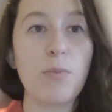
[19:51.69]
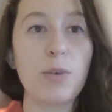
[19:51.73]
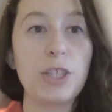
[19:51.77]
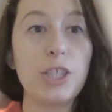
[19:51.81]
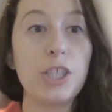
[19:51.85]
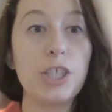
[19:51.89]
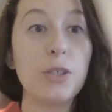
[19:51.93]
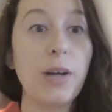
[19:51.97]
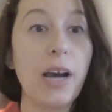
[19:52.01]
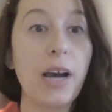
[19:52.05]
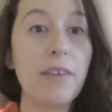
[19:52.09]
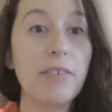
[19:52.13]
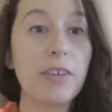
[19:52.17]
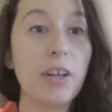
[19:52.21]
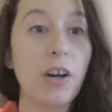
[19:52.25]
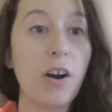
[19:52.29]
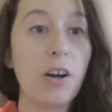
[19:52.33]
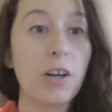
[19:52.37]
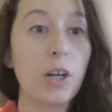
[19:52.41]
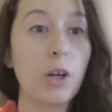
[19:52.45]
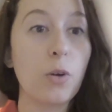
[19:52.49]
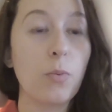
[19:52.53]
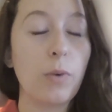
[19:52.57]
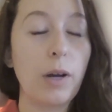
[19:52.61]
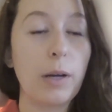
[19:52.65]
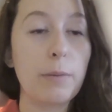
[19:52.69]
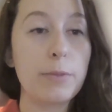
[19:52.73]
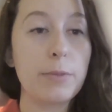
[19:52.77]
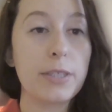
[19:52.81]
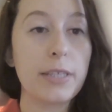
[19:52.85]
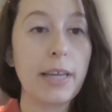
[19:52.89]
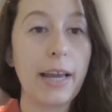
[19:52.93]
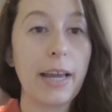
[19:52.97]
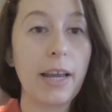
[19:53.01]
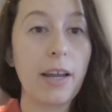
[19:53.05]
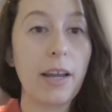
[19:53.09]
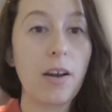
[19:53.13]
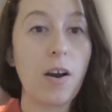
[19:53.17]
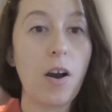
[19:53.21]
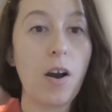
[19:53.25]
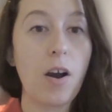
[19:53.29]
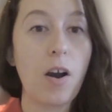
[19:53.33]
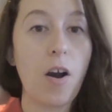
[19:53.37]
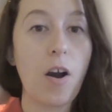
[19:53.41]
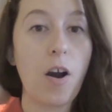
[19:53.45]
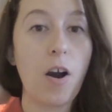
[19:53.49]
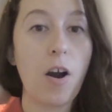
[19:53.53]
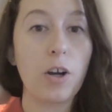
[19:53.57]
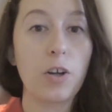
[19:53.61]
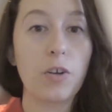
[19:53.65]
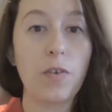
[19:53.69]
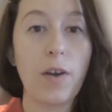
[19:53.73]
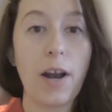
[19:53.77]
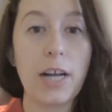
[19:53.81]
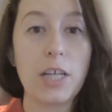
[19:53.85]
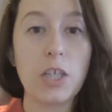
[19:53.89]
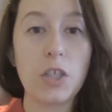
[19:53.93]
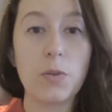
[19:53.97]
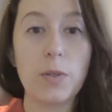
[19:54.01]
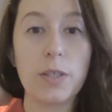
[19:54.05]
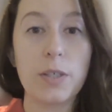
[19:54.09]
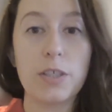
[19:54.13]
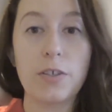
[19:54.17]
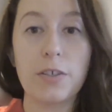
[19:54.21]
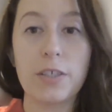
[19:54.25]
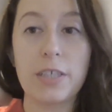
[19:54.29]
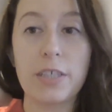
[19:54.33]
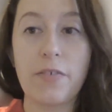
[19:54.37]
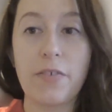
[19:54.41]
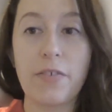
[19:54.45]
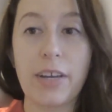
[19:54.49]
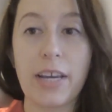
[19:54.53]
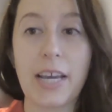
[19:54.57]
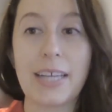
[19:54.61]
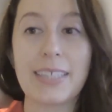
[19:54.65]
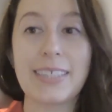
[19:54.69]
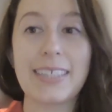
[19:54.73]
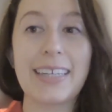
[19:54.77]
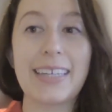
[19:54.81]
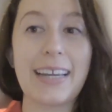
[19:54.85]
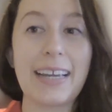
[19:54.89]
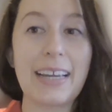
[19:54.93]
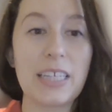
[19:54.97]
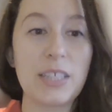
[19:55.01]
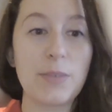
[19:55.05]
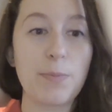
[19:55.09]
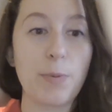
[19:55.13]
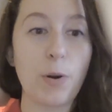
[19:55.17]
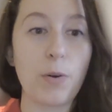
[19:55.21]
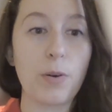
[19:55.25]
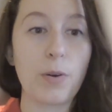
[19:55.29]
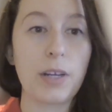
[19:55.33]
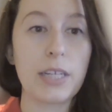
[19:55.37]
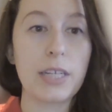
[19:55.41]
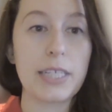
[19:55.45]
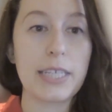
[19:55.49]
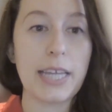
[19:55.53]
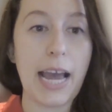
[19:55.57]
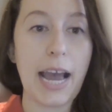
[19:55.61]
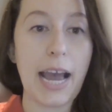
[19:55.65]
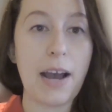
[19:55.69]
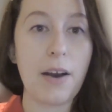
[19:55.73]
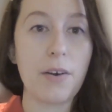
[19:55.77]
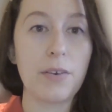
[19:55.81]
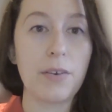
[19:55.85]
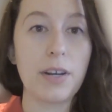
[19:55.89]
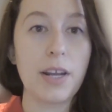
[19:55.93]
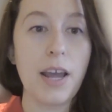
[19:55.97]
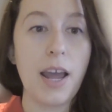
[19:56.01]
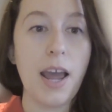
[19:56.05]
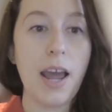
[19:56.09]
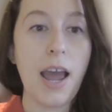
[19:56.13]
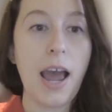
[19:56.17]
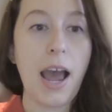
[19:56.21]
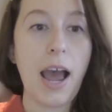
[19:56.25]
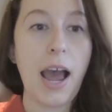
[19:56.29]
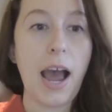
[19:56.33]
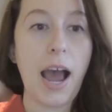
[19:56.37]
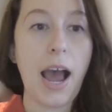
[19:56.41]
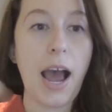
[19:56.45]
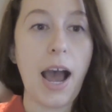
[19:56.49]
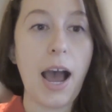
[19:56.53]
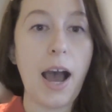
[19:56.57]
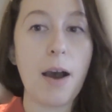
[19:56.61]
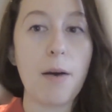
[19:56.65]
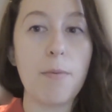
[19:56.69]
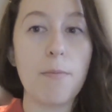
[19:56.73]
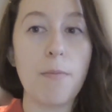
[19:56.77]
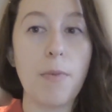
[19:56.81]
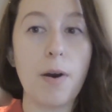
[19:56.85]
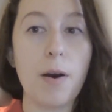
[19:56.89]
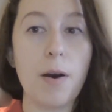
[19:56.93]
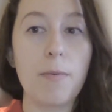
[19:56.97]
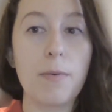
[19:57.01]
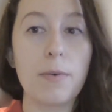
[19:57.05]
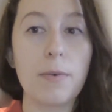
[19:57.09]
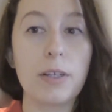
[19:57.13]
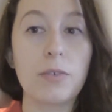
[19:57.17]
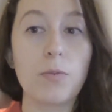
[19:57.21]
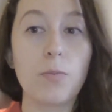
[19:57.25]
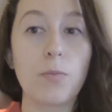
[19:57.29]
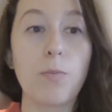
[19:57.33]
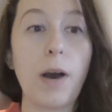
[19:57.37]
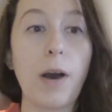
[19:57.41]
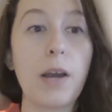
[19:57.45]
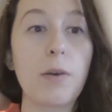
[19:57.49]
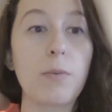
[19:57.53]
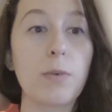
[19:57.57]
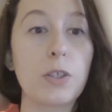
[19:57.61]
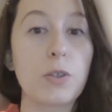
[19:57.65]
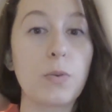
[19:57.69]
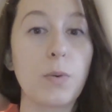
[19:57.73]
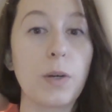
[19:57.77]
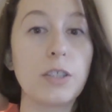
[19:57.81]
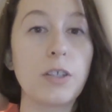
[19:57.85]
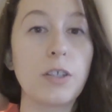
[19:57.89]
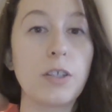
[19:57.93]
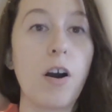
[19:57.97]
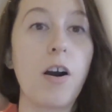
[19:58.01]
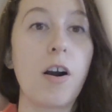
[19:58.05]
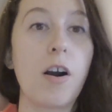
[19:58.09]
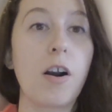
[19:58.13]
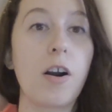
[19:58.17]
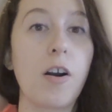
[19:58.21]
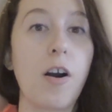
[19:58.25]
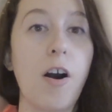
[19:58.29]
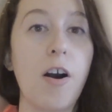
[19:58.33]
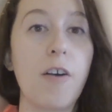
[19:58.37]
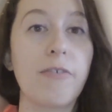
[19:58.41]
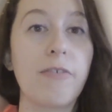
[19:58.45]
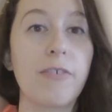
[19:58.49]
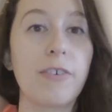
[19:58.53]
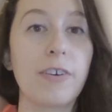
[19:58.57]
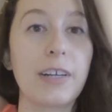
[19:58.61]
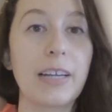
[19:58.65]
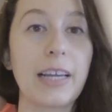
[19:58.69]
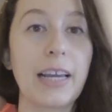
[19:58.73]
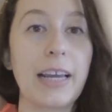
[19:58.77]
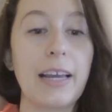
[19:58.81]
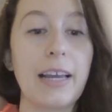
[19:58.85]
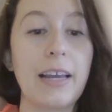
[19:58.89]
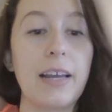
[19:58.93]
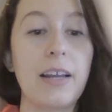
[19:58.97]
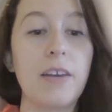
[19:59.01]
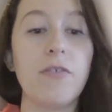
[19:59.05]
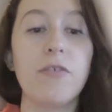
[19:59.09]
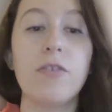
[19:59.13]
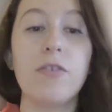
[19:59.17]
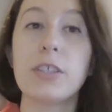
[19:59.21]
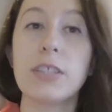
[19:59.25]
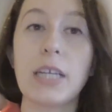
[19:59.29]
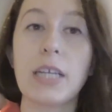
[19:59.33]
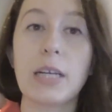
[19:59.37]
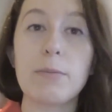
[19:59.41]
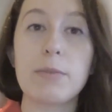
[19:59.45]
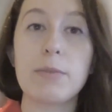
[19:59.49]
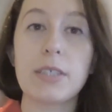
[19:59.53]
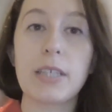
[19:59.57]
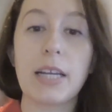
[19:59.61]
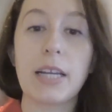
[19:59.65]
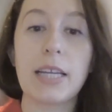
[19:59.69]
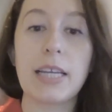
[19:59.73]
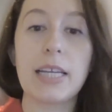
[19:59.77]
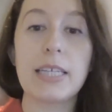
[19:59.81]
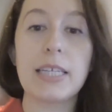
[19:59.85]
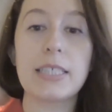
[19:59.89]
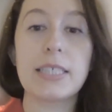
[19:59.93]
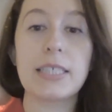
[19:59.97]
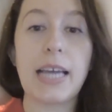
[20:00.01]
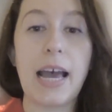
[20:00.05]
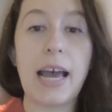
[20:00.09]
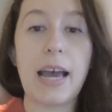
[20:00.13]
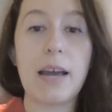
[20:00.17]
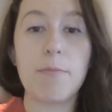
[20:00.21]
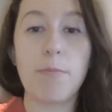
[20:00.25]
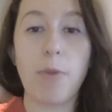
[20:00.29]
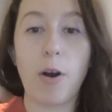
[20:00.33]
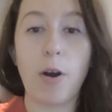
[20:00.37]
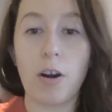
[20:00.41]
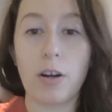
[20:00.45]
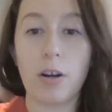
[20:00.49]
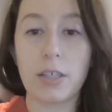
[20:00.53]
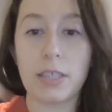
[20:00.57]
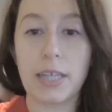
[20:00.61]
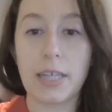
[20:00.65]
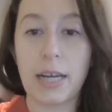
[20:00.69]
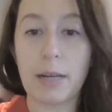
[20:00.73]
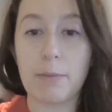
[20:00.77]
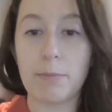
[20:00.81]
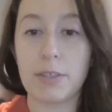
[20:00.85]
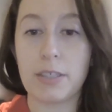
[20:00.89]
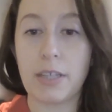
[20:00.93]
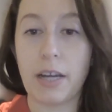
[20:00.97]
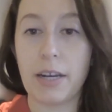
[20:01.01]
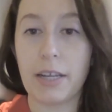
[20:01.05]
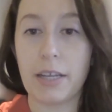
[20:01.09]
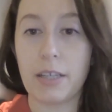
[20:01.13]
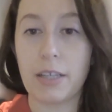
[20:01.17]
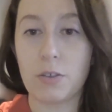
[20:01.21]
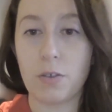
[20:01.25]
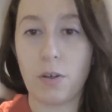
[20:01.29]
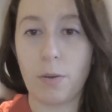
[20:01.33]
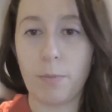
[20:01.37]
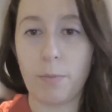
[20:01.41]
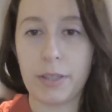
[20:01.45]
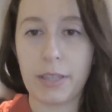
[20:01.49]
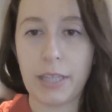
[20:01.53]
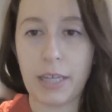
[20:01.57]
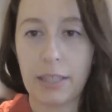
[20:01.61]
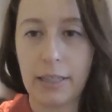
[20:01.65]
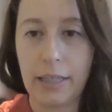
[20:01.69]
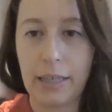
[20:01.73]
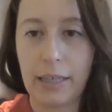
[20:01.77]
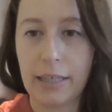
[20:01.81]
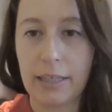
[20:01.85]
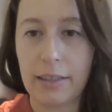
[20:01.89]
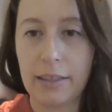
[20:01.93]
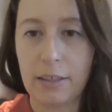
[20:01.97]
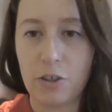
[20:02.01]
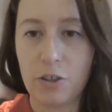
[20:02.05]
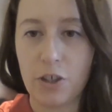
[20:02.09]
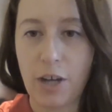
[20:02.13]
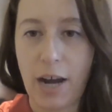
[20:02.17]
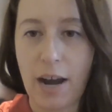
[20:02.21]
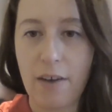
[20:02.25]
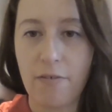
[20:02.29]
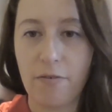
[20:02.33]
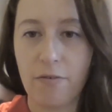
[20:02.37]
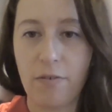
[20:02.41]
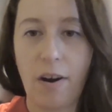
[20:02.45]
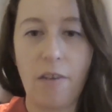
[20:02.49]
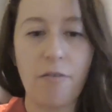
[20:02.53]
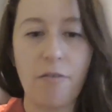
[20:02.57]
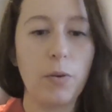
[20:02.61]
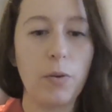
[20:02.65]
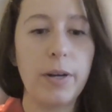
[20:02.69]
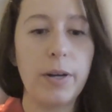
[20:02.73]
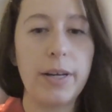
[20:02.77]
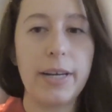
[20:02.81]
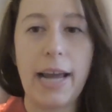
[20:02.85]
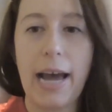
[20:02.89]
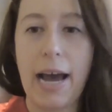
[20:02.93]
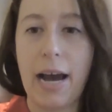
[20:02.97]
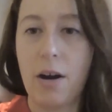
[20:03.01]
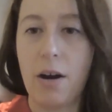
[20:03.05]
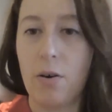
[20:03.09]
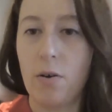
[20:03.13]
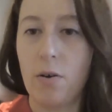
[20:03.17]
We do have it on our website, our graduate certificates, and it is broken down by which ones are offered in full-time studies and part-time studies. So I'll put that link in the chat for everyone now.